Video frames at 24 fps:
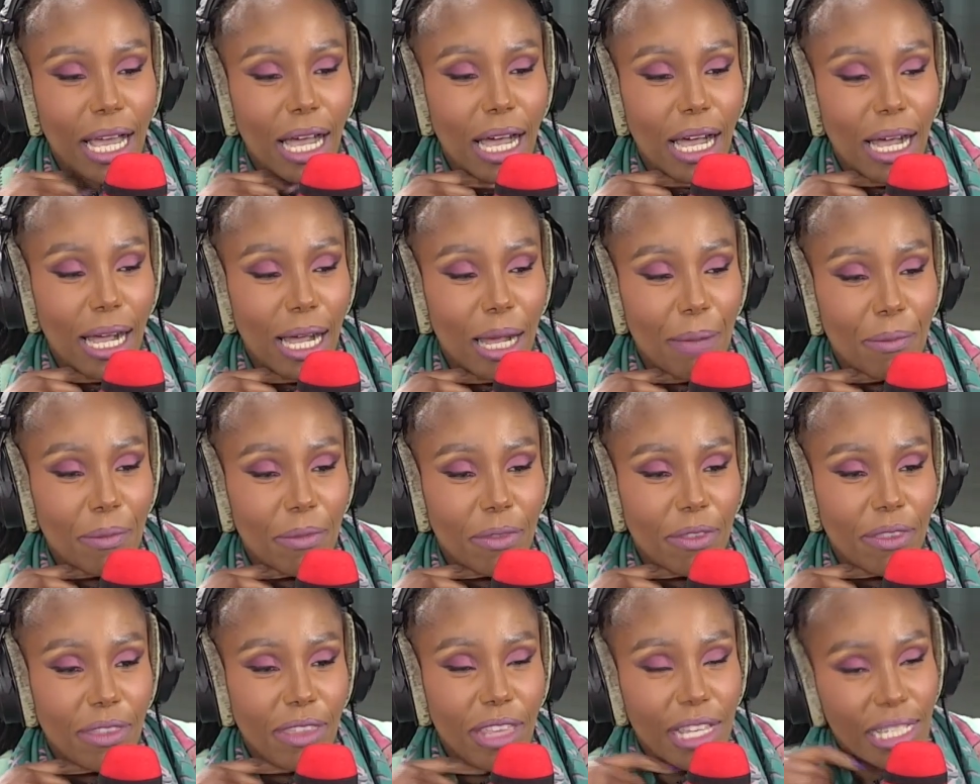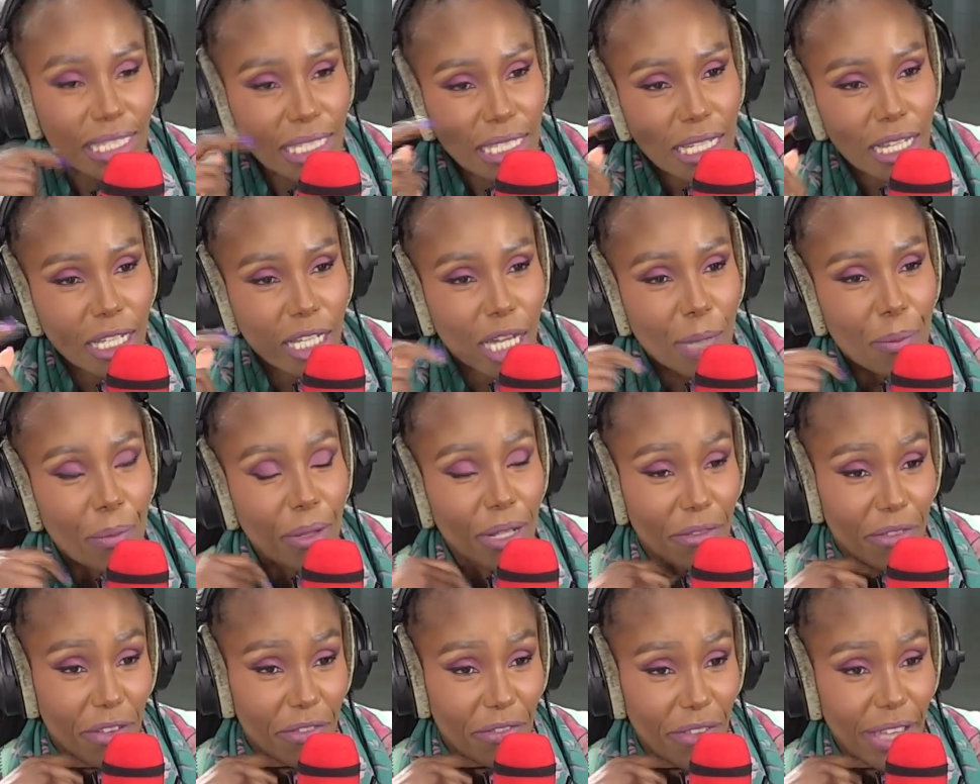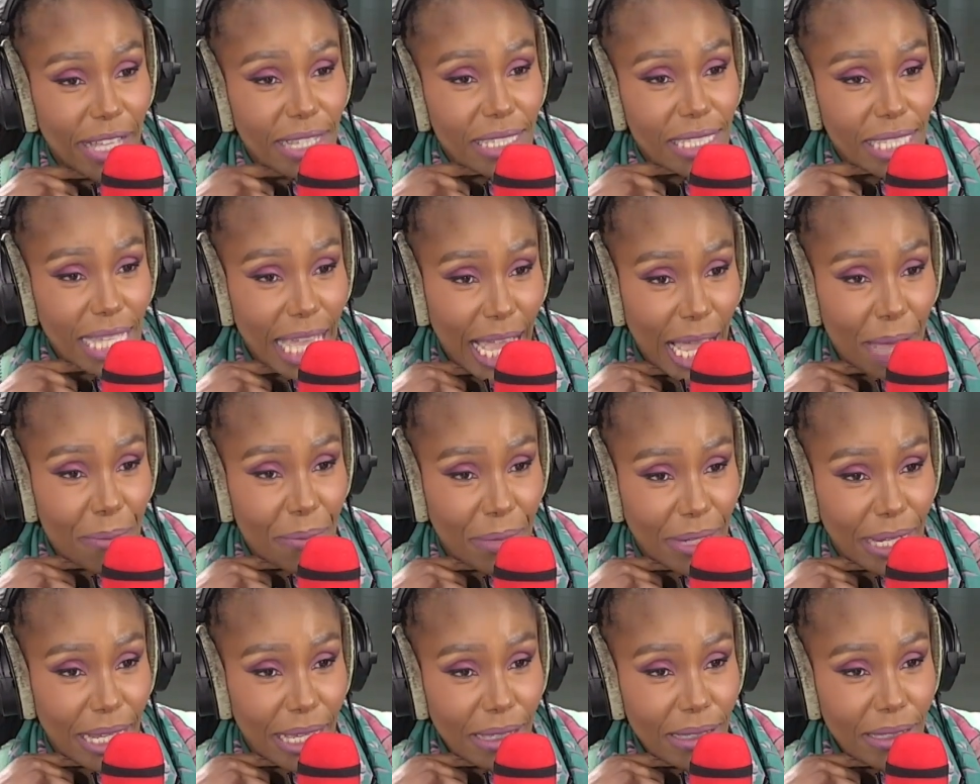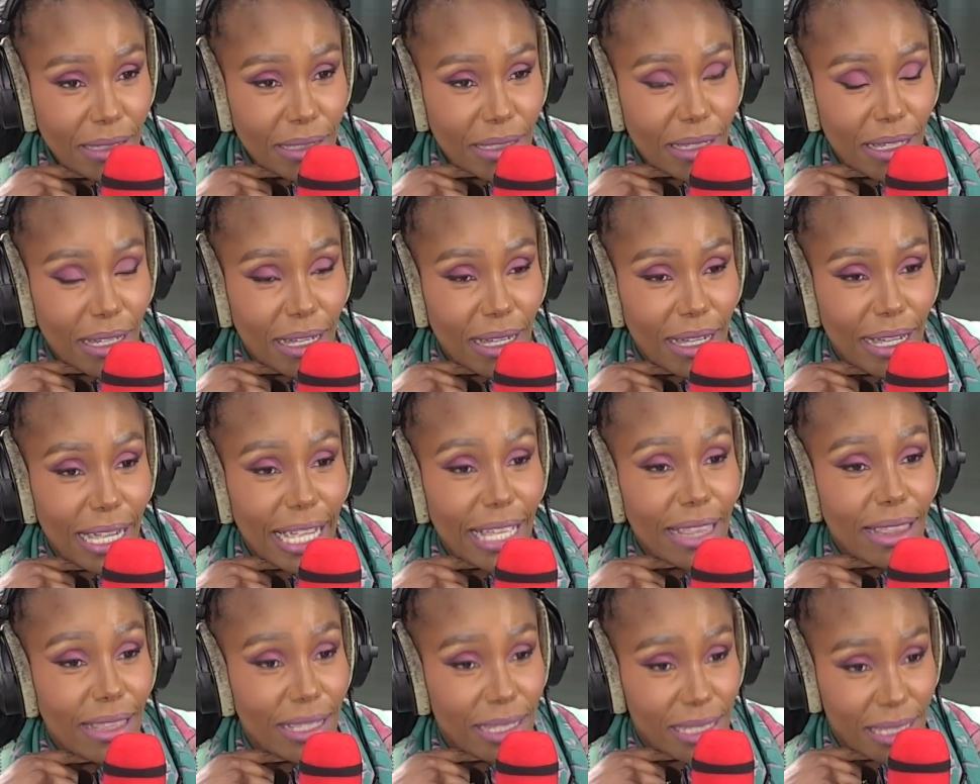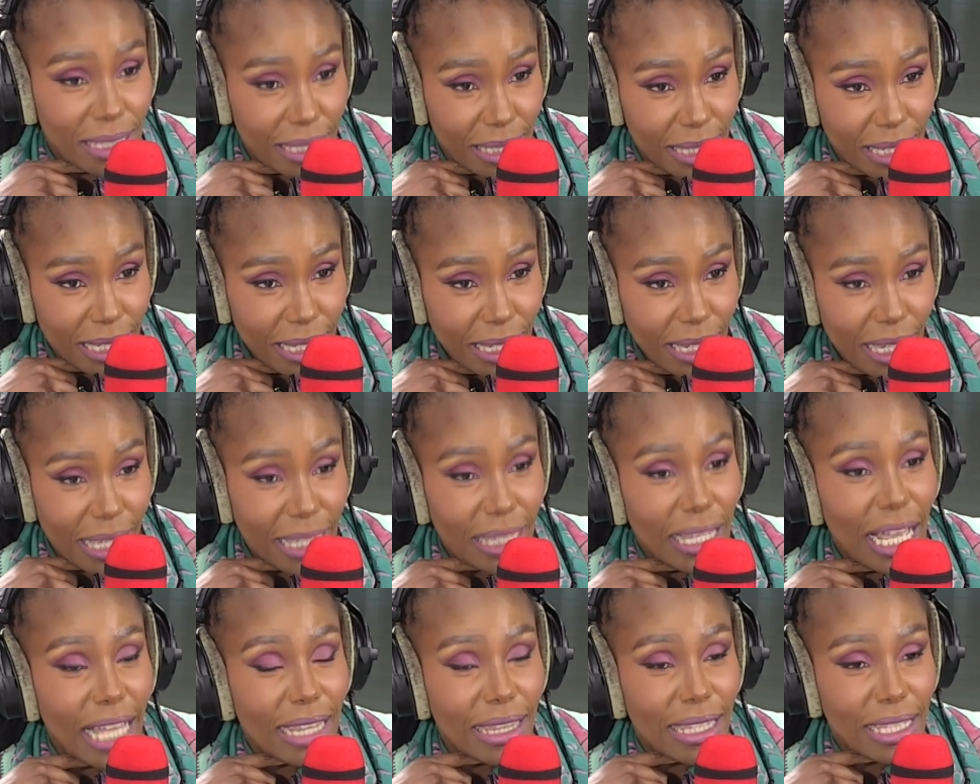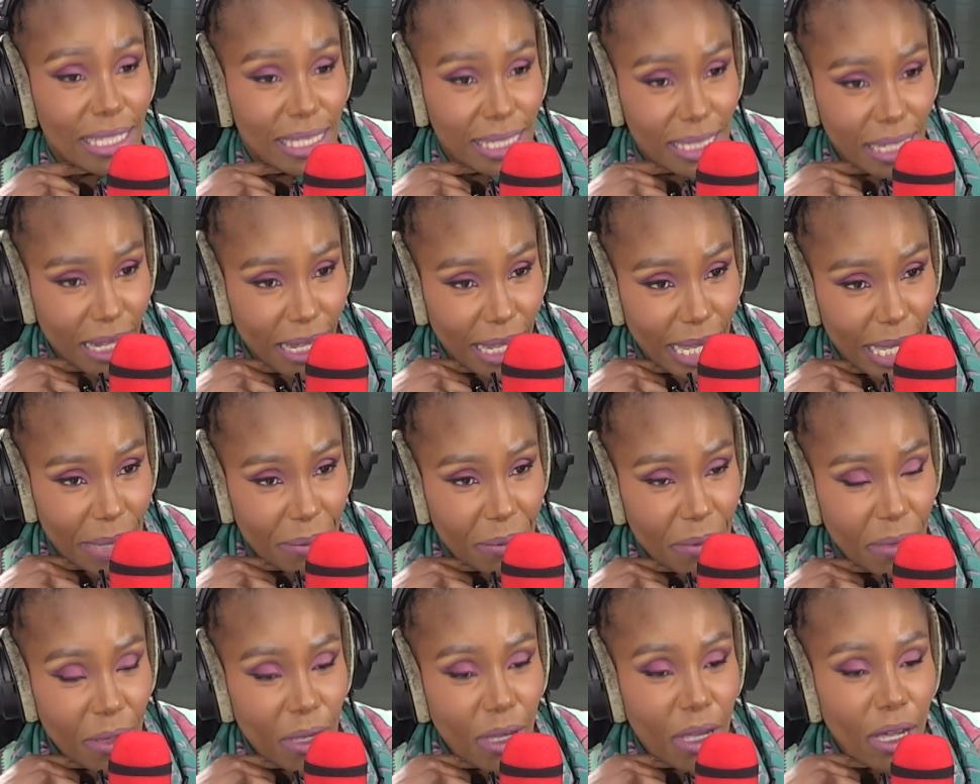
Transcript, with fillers: um, there's still a couple of events happening uh, in the city and at this time.